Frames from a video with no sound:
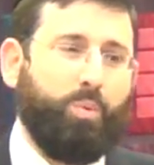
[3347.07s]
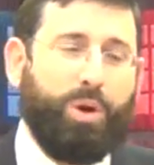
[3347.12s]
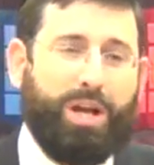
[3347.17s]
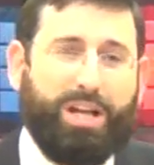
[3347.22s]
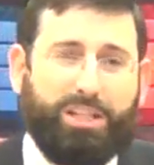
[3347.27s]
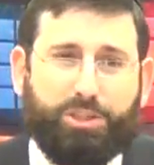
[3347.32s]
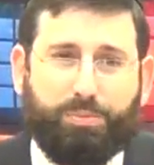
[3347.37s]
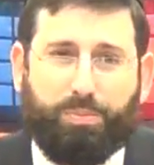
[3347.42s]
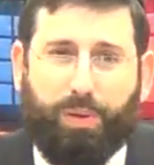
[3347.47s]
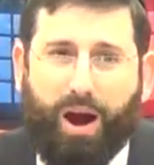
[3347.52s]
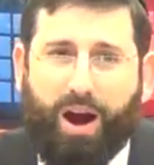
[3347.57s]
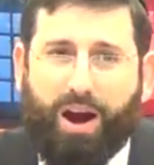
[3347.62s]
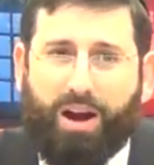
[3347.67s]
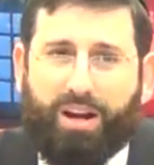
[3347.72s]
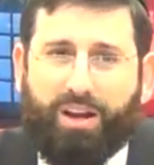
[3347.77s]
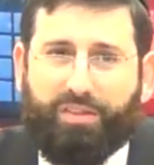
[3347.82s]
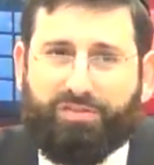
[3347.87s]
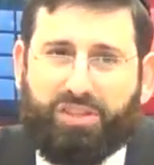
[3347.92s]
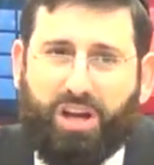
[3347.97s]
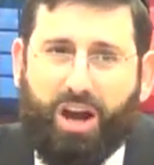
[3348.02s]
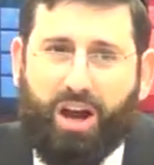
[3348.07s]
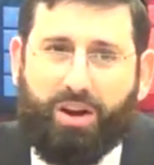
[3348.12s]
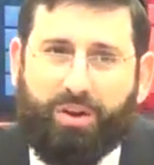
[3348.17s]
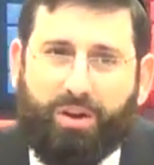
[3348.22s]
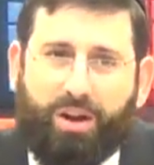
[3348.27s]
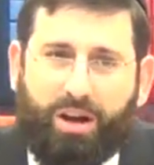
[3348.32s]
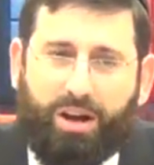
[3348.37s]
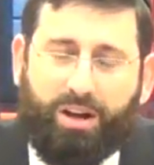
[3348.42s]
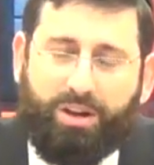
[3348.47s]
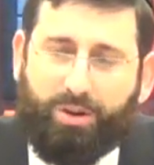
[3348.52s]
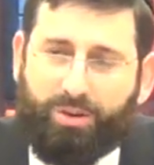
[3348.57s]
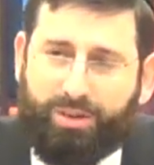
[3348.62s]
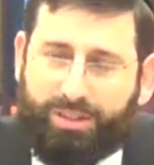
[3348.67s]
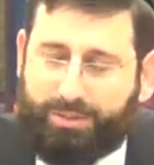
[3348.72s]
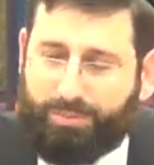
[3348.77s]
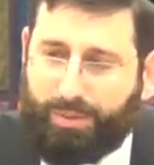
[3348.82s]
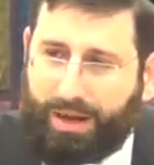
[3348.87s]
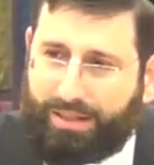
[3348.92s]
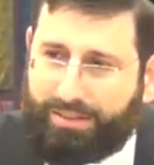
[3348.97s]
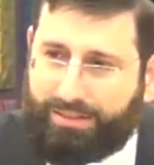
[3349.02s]
Which part of Torah
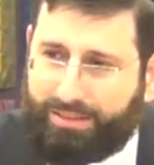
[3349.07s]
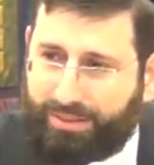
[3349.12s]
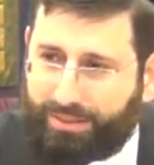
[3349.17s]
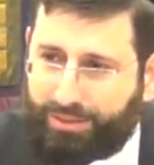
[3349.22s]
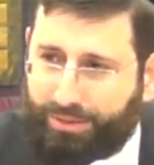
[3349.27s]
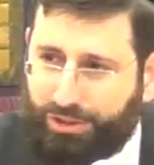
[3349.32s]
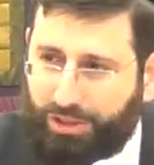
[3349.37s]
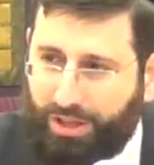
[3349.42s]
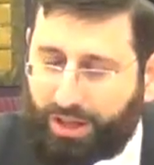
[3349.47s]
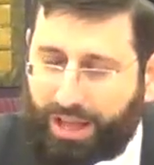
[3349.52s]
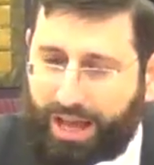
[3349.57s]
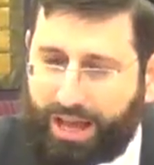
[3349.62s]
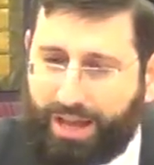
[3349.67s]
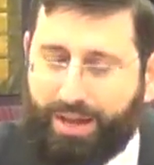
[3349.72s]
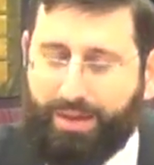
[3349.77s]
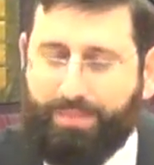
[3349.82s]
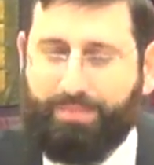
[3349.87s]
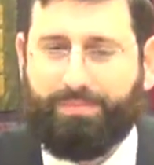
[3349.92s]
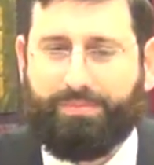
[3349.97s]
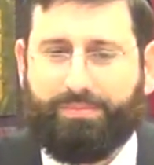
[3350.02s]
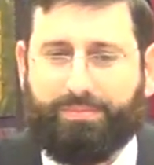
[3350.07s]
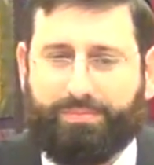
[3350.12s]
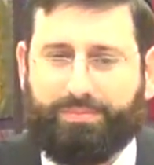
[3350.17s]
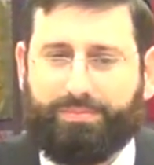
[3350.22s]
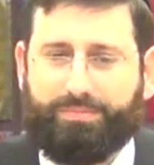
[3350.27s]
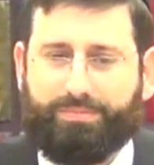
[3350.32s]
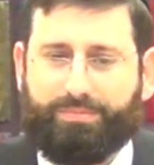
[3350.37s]
corresponds to Yerushalayim?